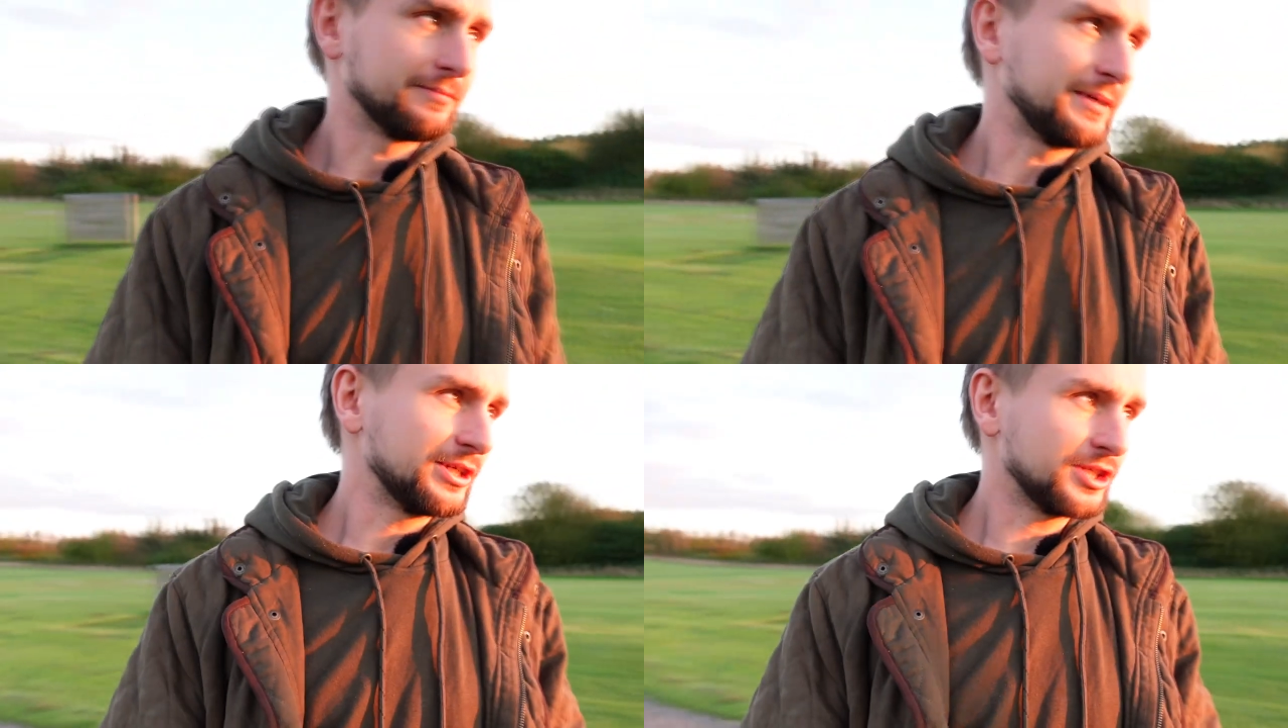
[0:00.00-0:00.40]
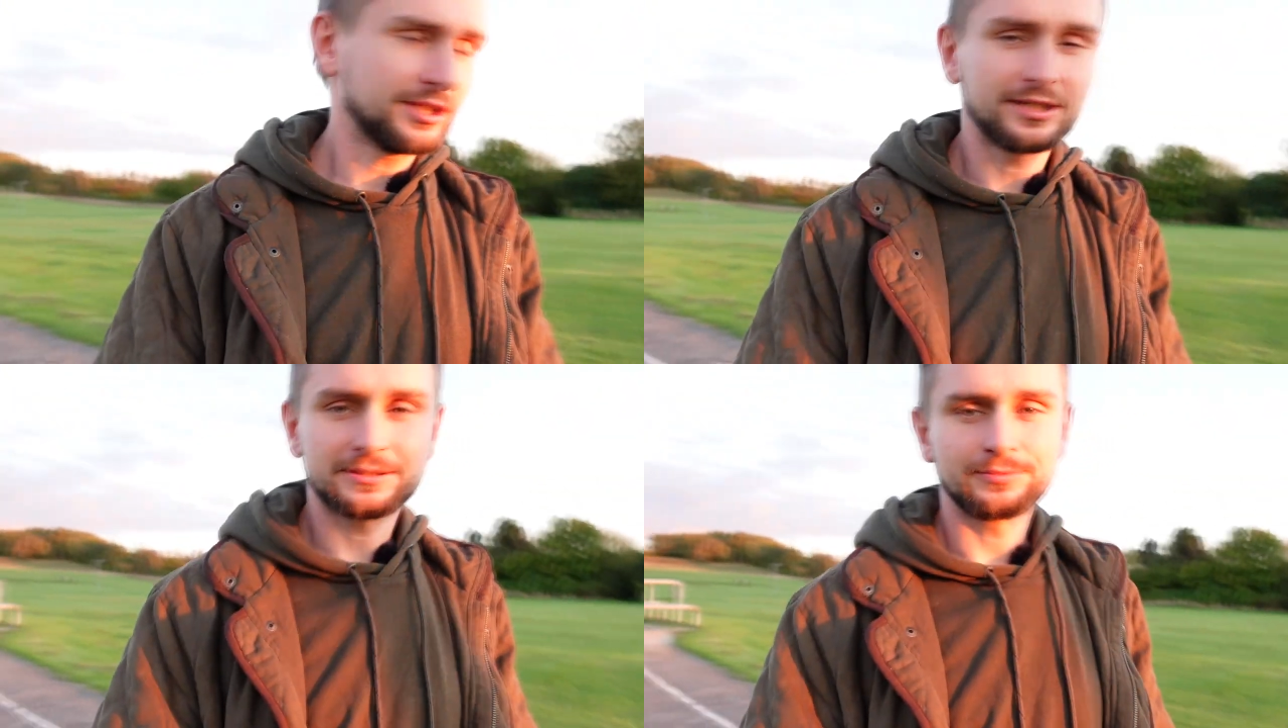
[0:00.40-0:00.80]
my
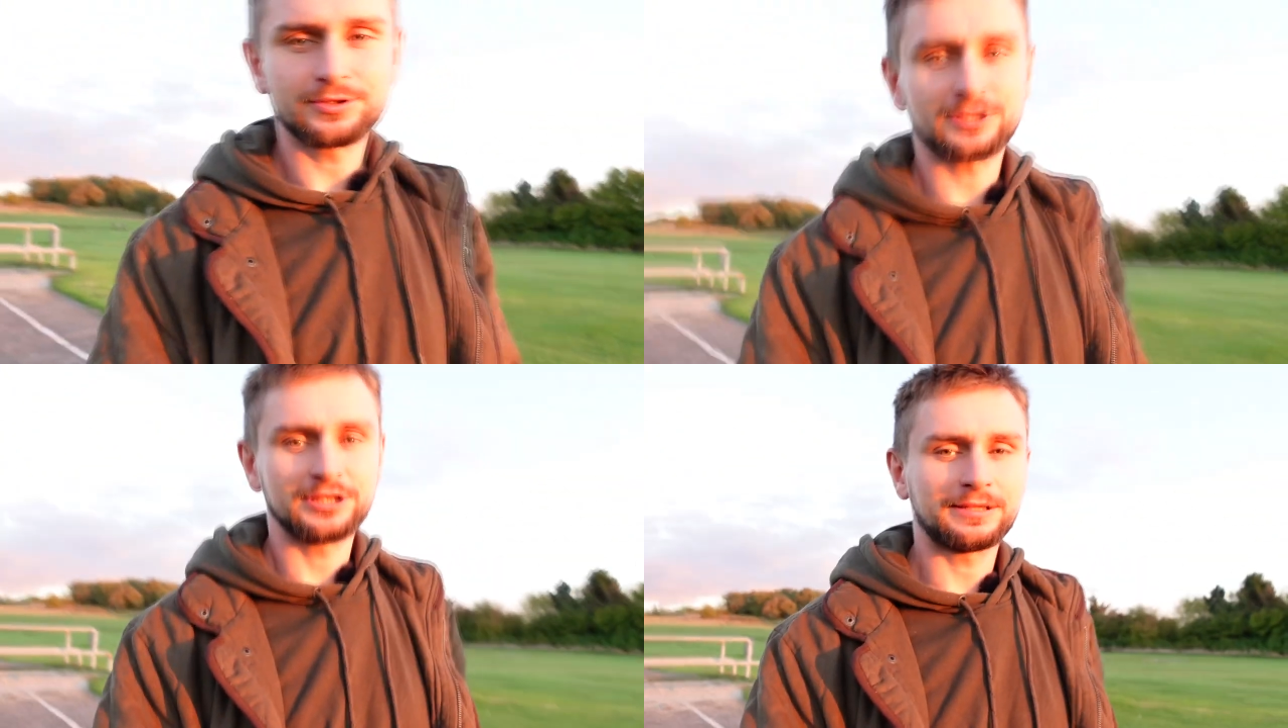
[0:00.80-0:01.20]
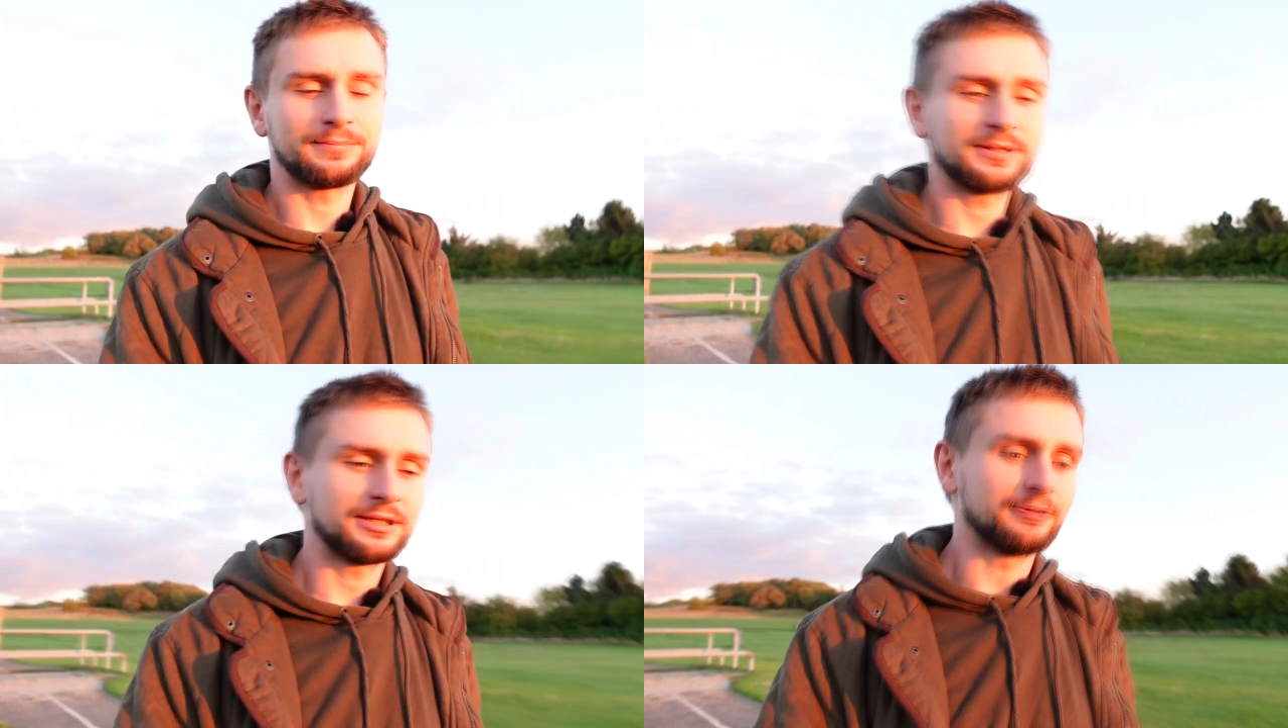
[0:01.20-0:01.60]
channel is mostly
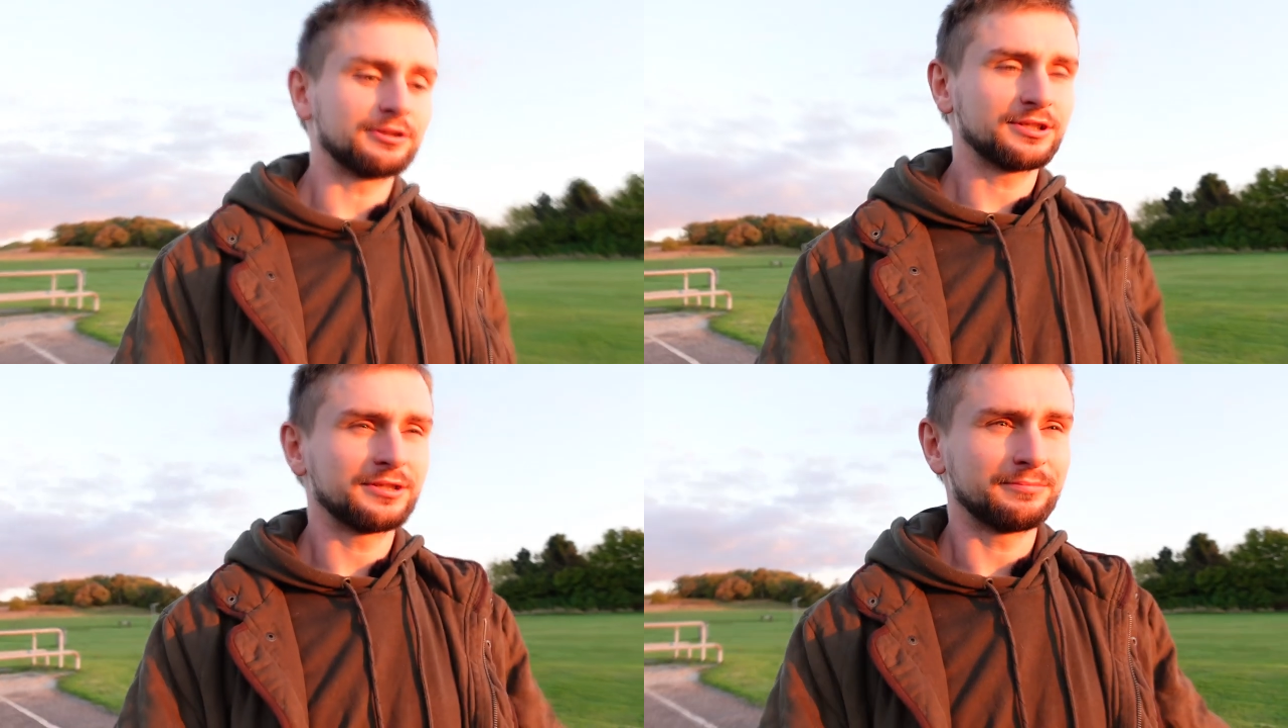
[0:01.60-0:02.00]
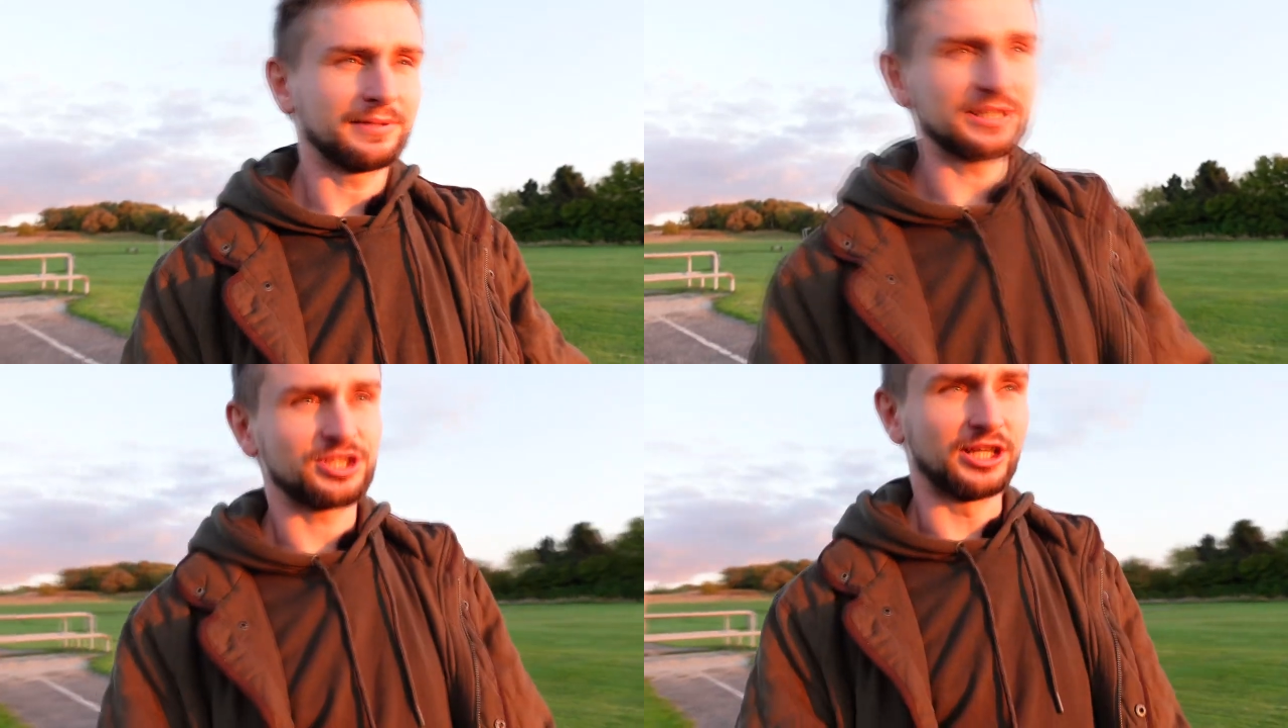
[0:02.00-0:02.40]
about
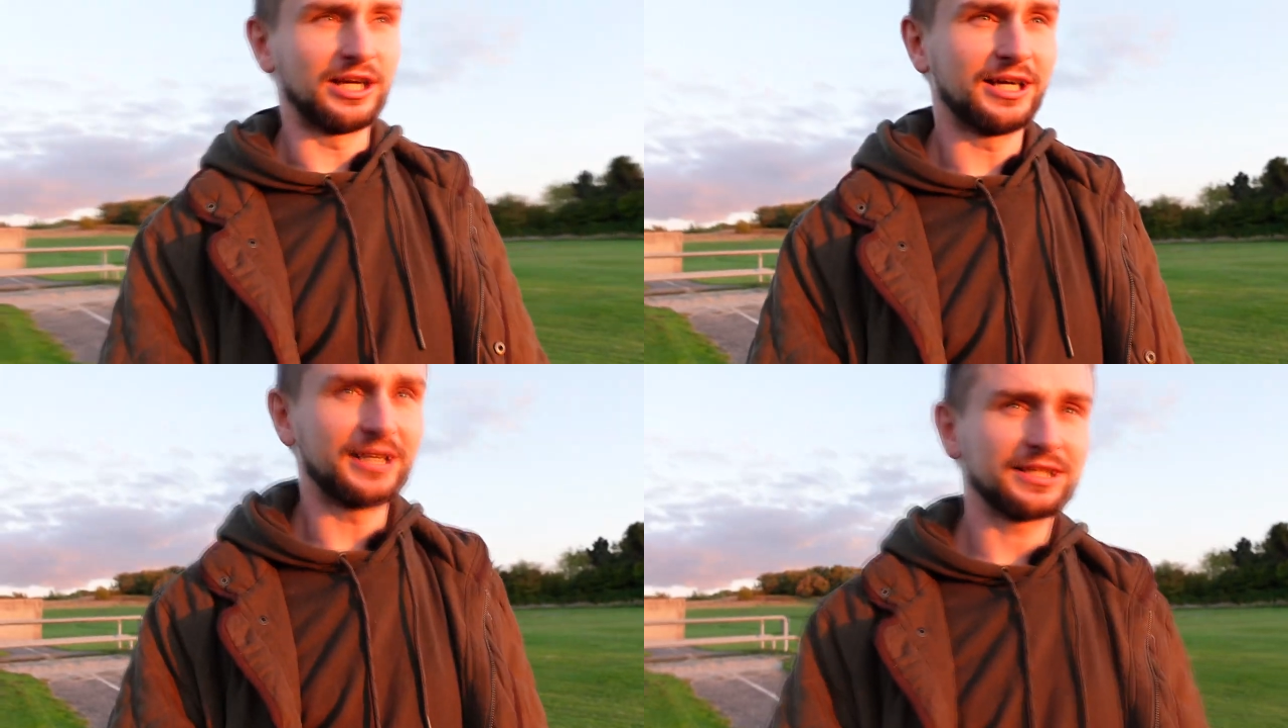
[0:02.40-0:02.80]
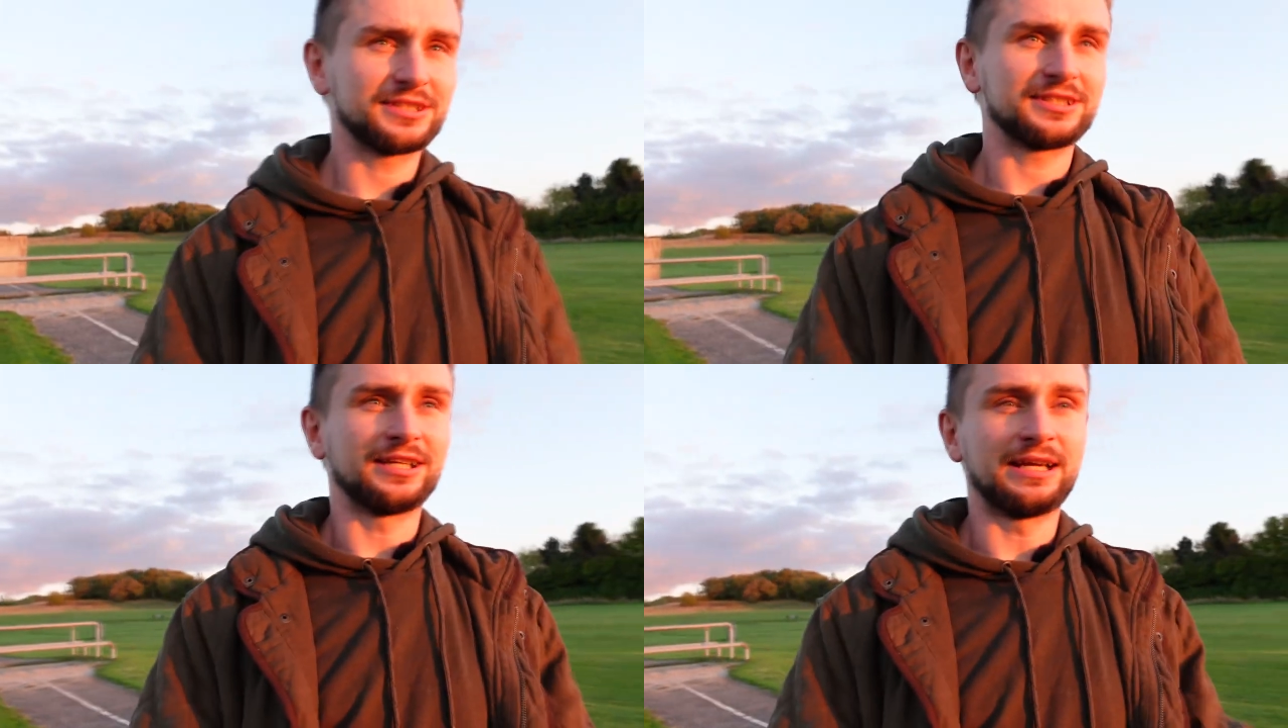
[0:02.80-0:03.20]
martial
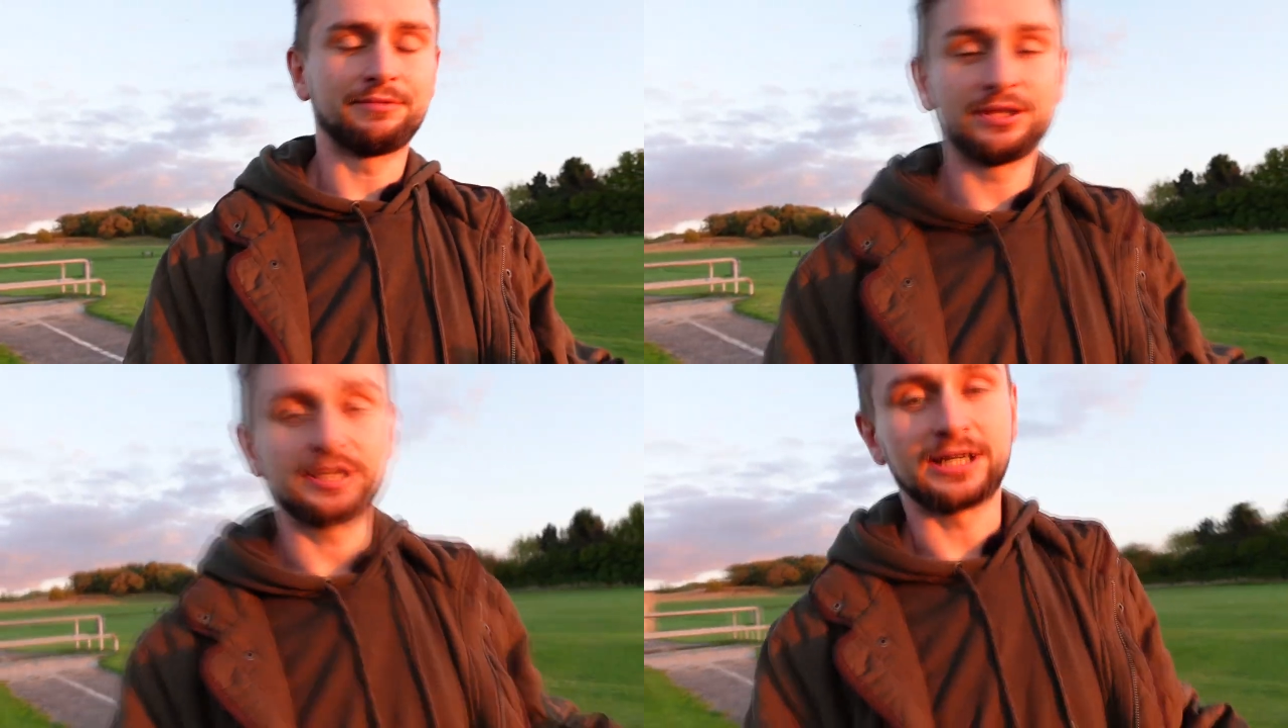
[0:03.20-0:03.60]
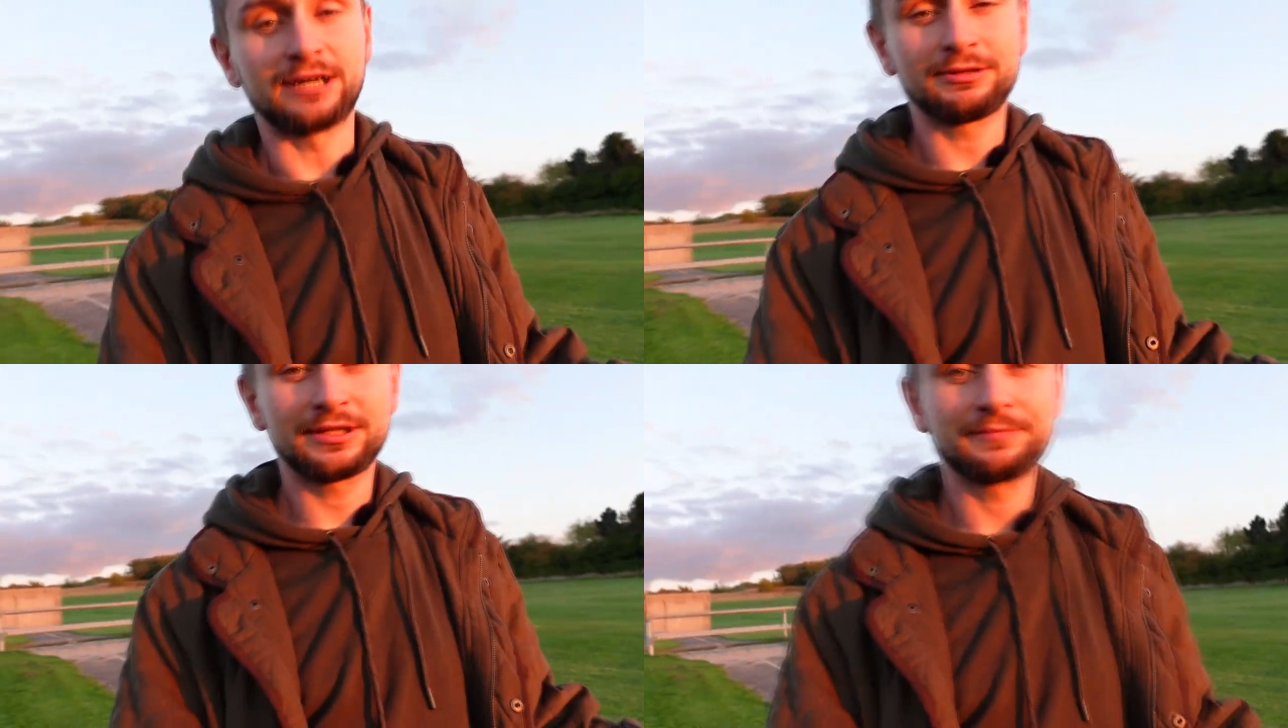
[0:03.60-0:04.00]
arts and everything
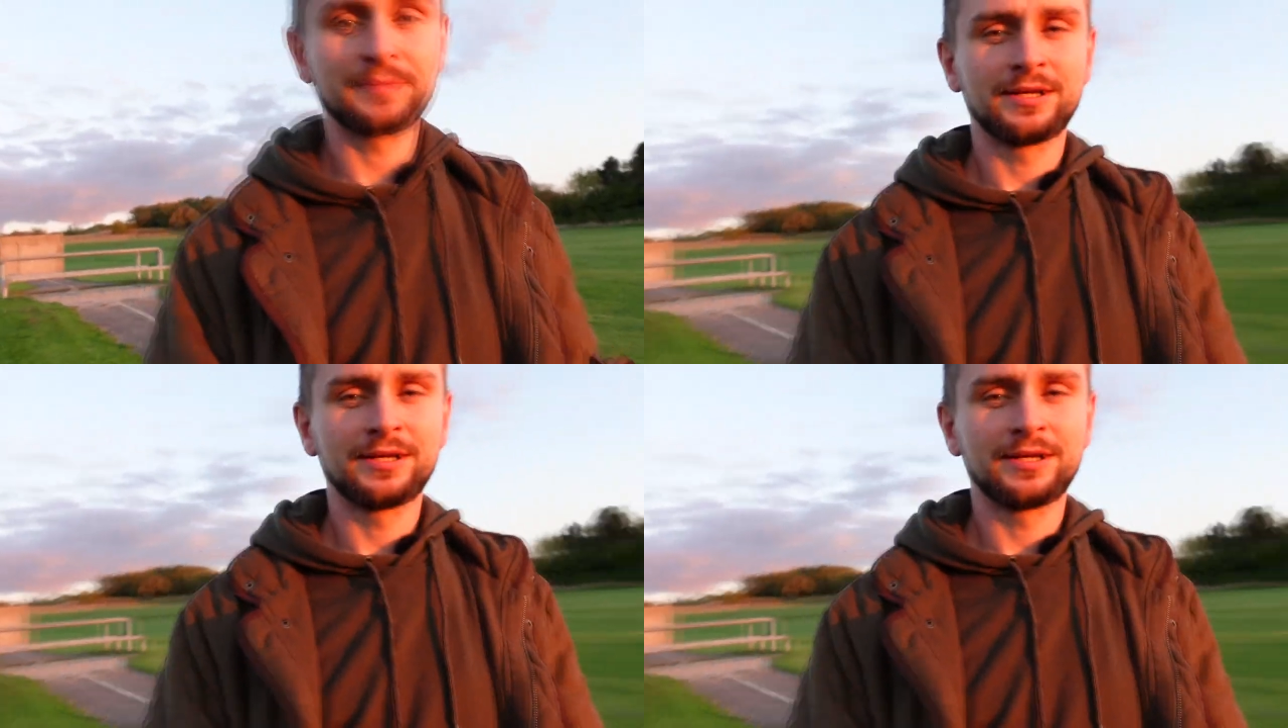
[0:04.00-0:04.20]
around it.